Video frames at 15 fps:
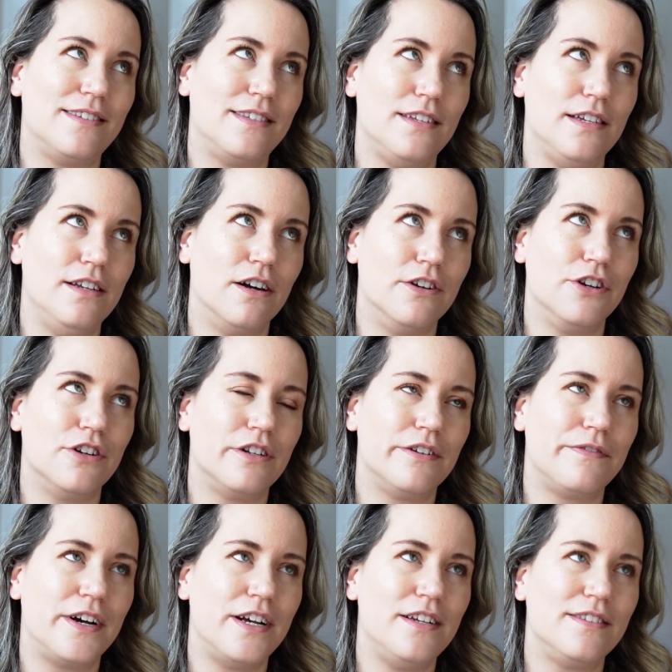see on your
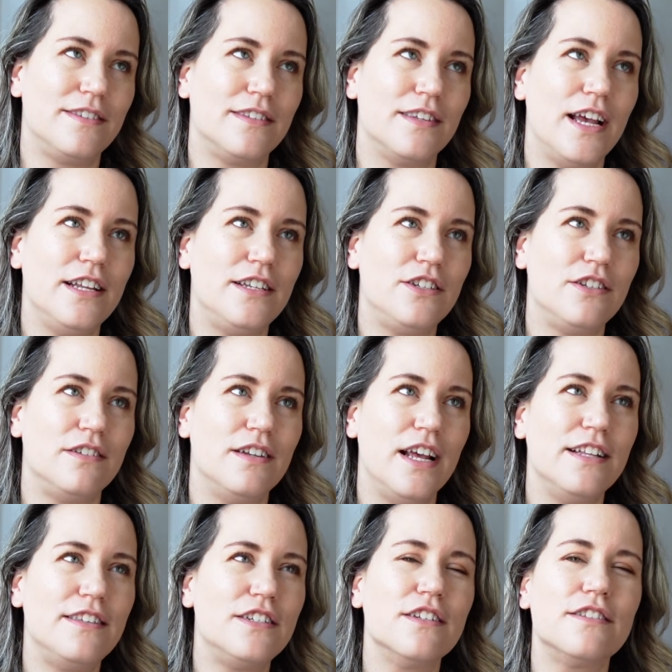device?
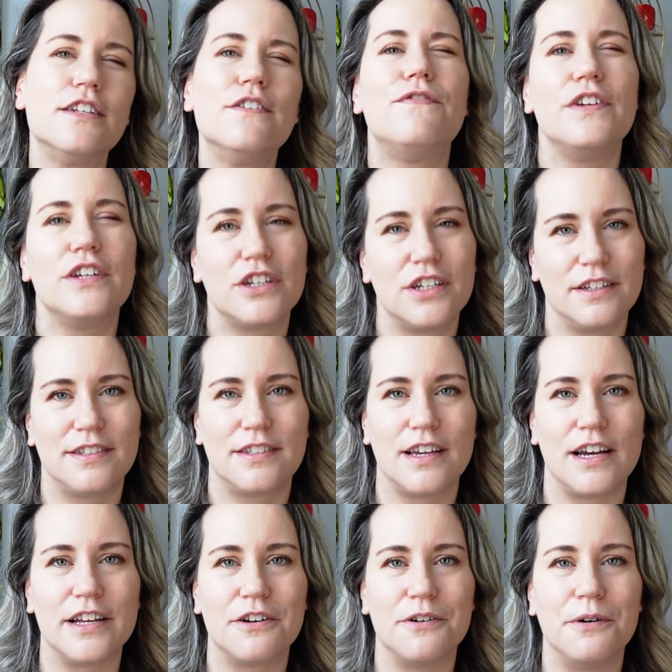It's just a vicious
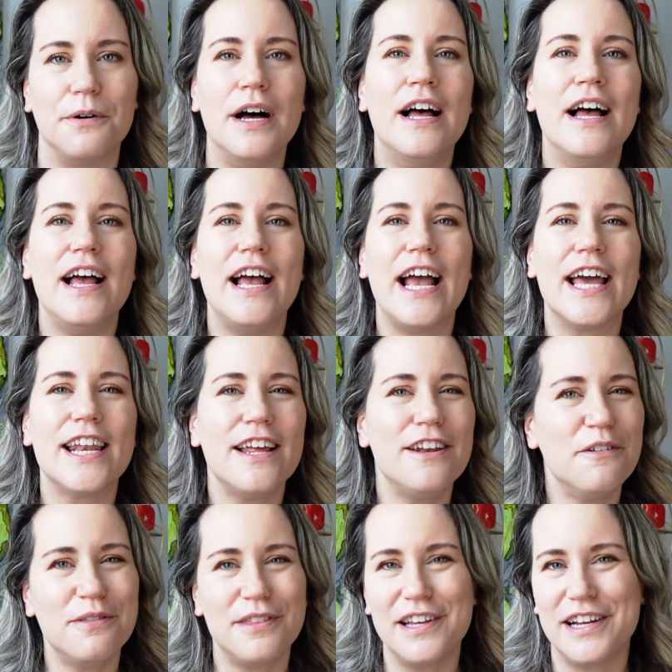cycle, and I
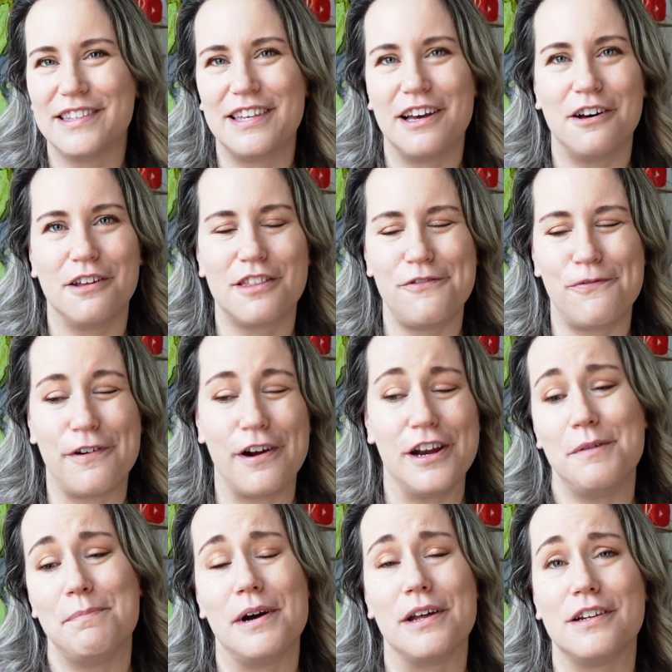don't think it's healthy for
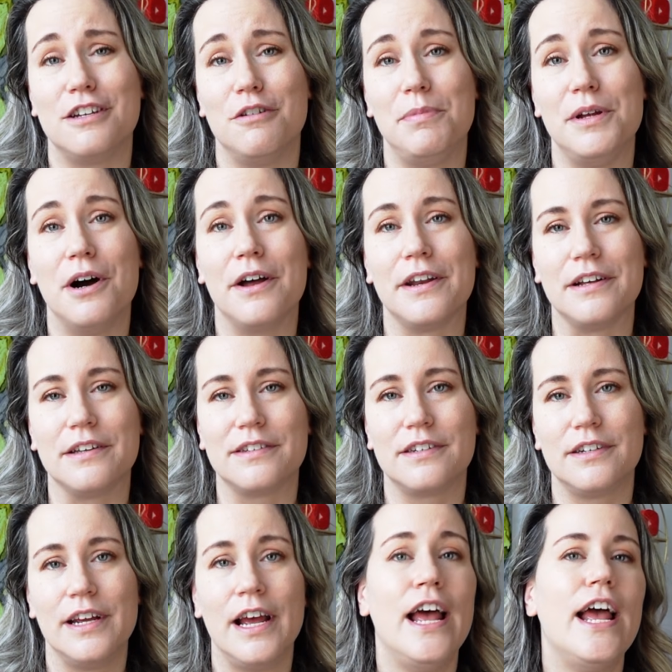anybody, to be honest.